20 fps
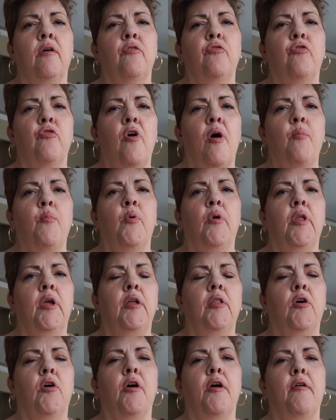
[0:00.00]
So I'm really
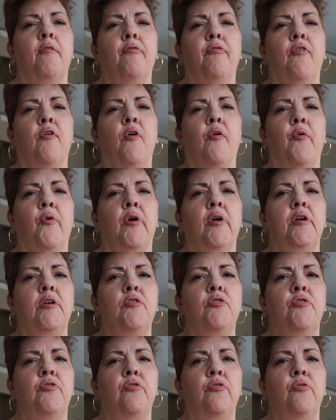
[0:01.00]
looking forward
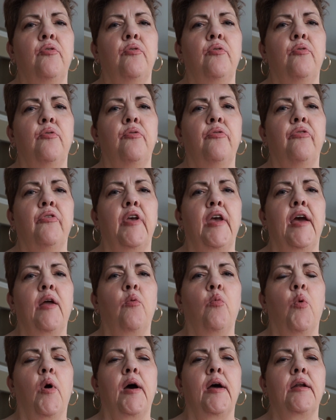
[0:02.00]
to
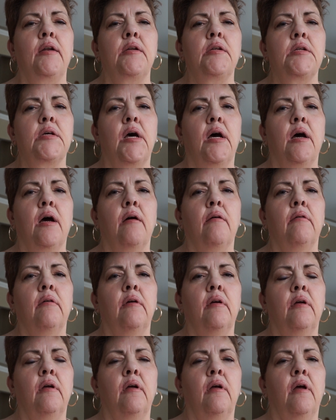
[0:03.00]
seeing what I
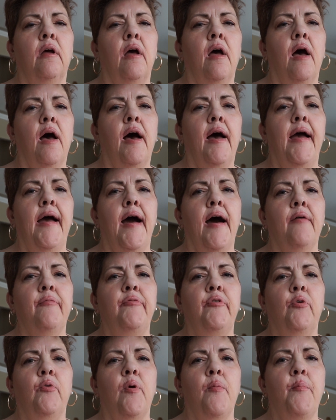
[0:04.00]
have
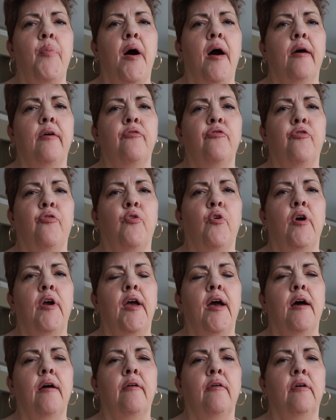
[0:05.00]
to unbox for
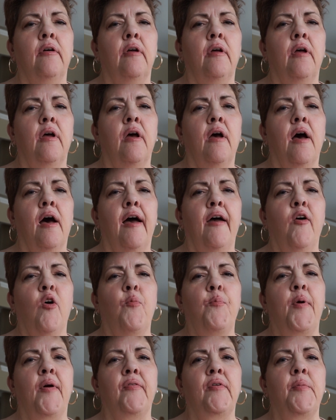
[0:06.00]
you. I
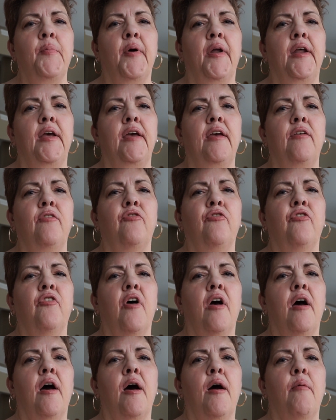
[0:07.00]
hope everybody's
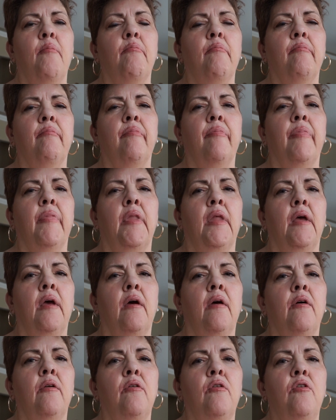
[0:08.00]

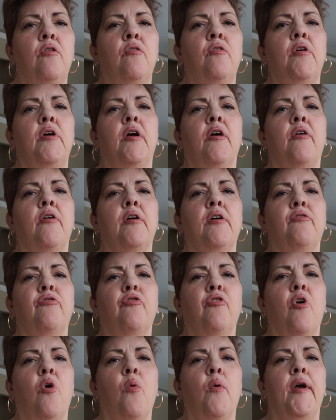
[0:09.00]
New Year is
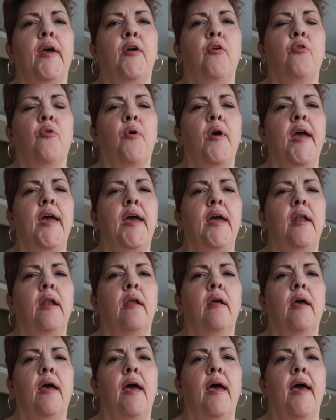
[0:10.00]
going great
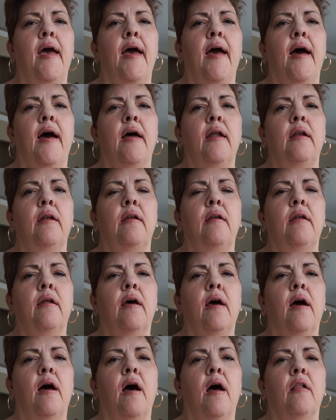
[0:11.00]
and
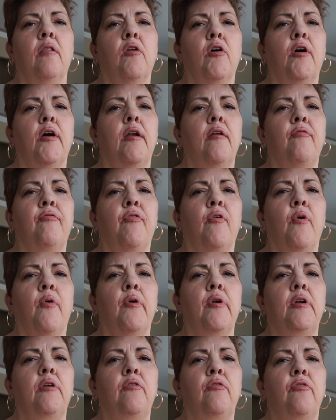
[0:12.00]
looking
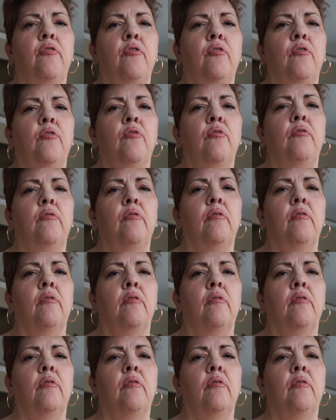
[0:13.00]
forward to